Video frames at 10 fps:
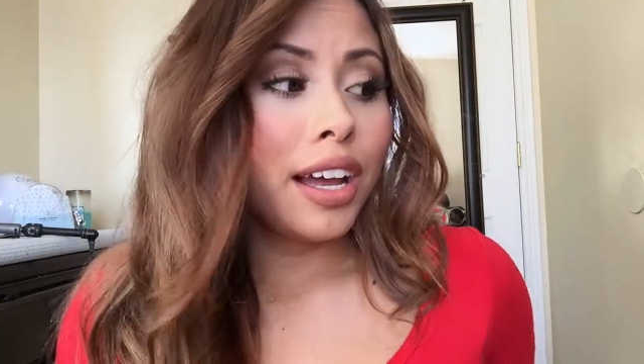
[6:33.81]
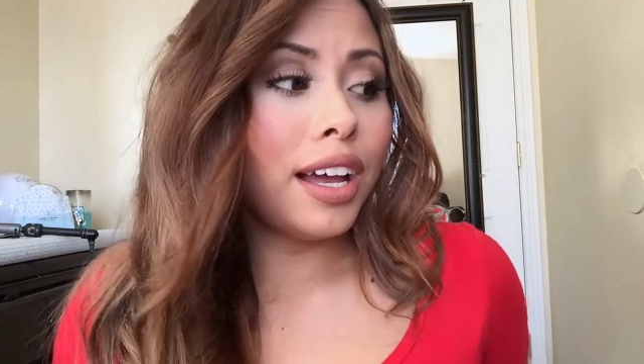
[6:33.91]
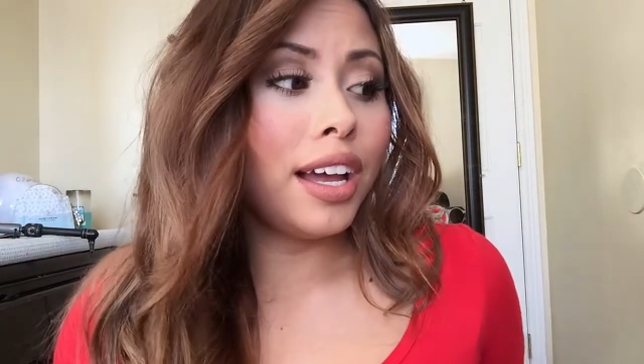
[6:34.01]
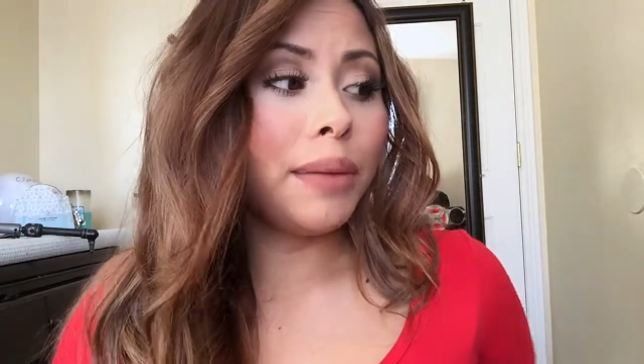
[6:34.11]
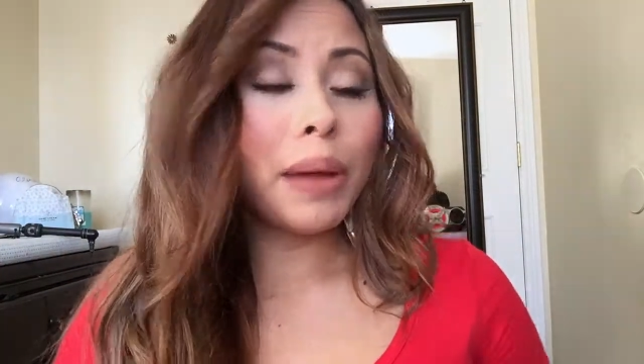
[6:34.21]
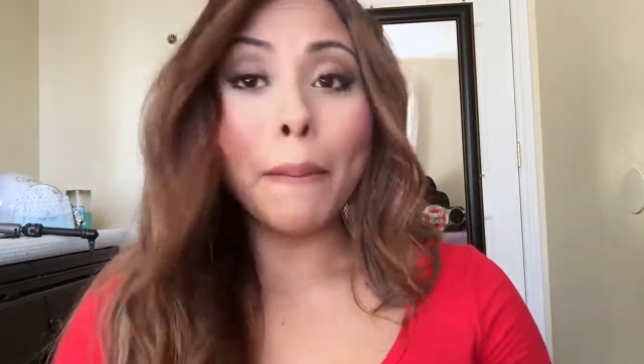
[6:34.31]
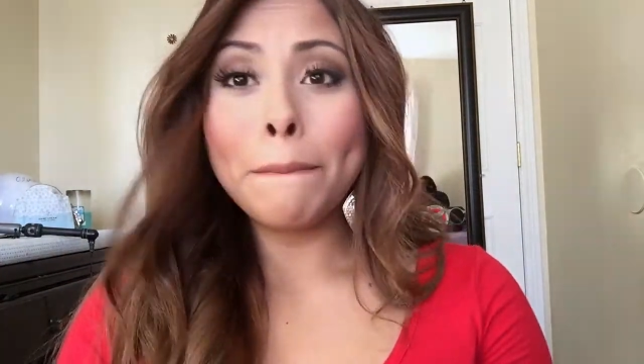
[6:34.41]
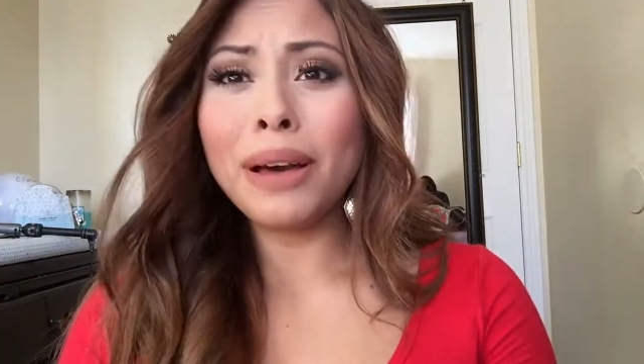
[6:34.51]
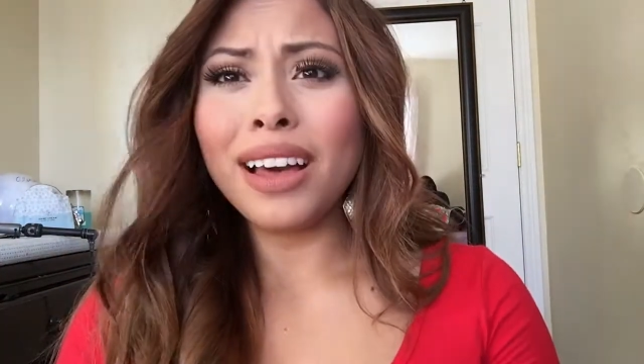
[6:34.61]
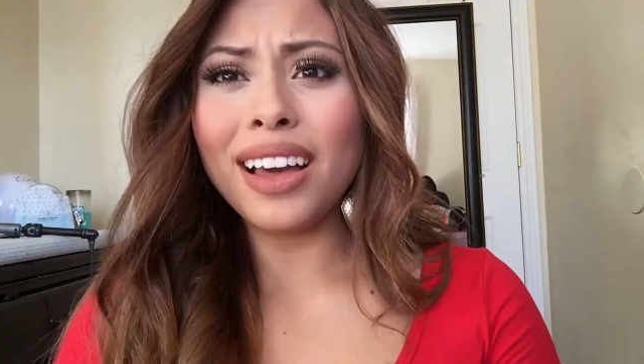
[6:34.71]

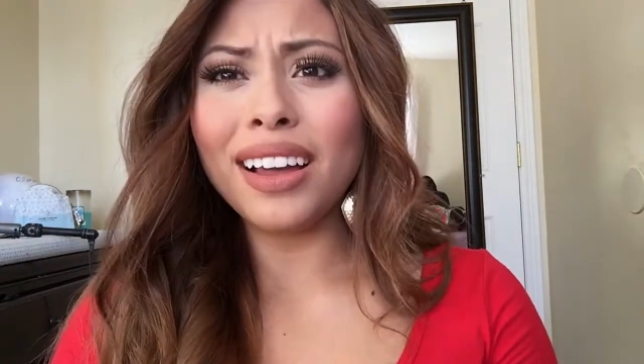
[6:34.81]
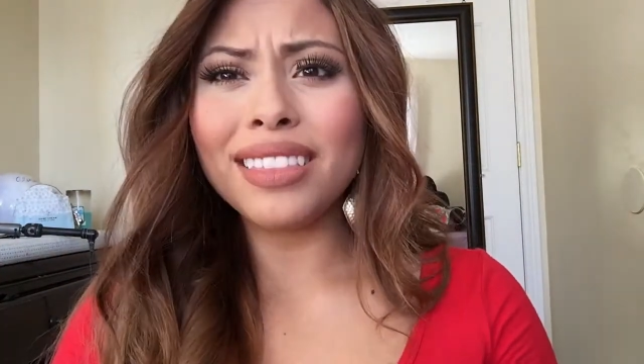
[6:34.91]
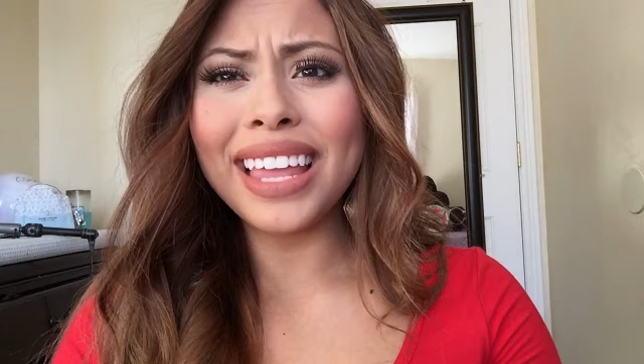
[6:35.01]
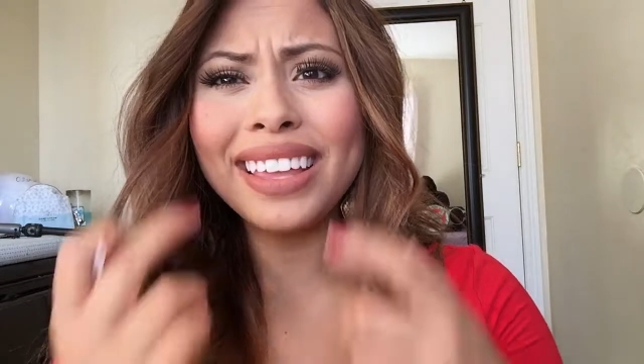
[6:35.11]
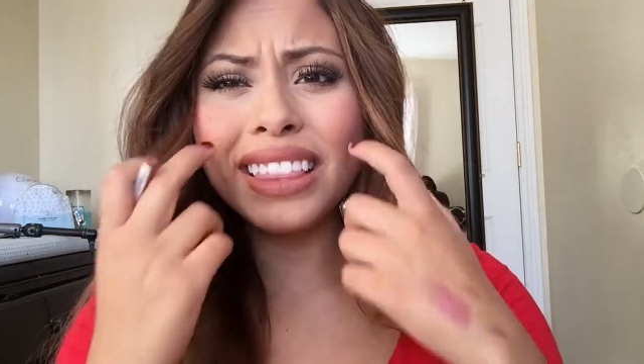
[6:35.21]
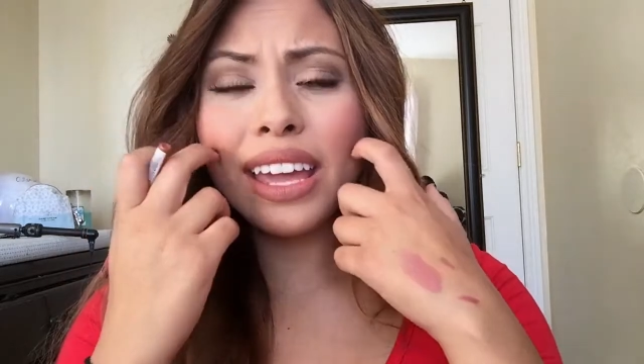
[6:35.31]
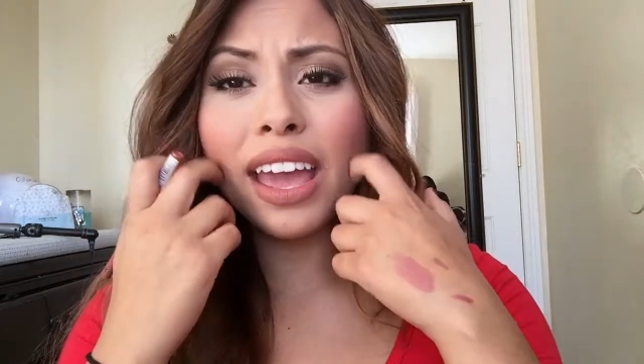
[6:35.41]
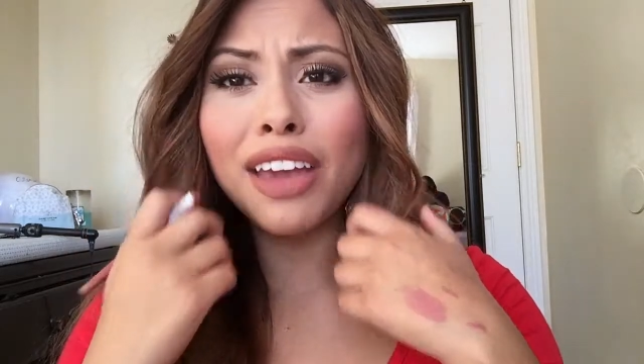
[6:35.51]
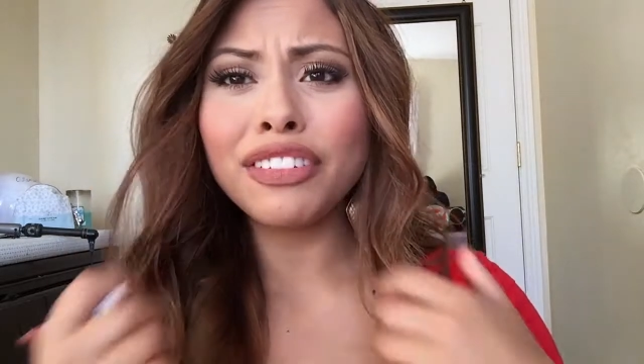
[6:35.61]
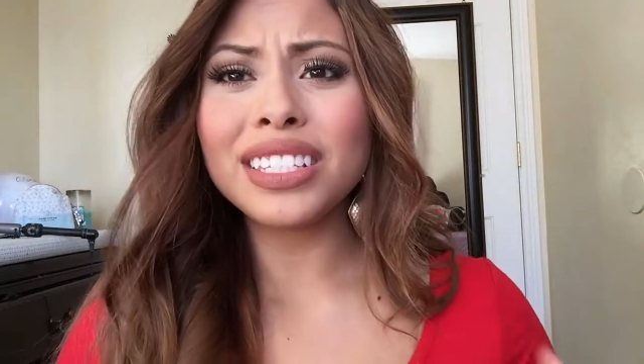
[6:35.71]
But lately,
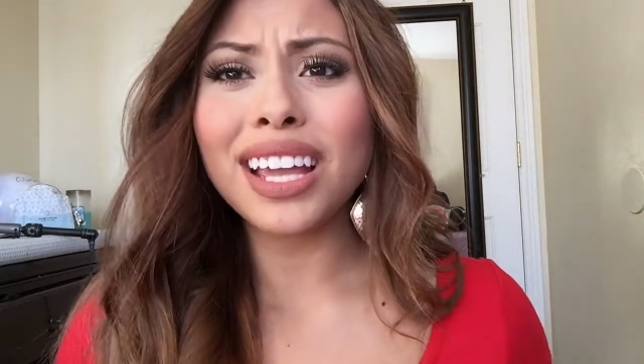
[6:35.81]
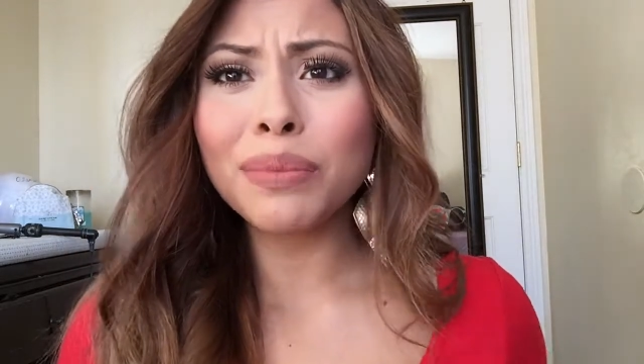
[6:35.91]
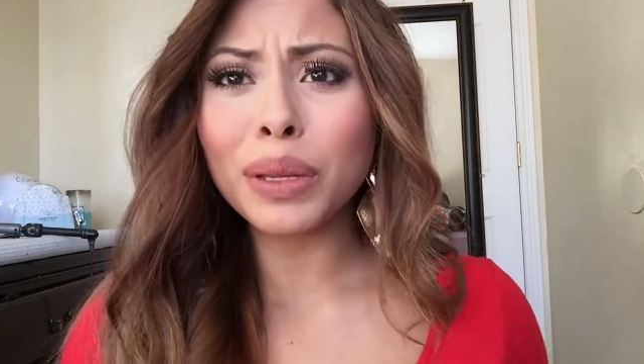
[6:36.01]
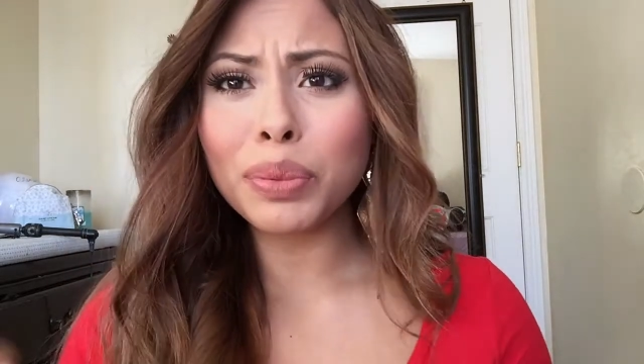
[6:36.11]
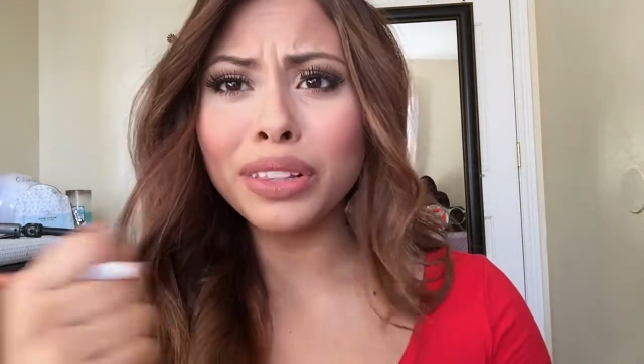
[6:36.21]
every time I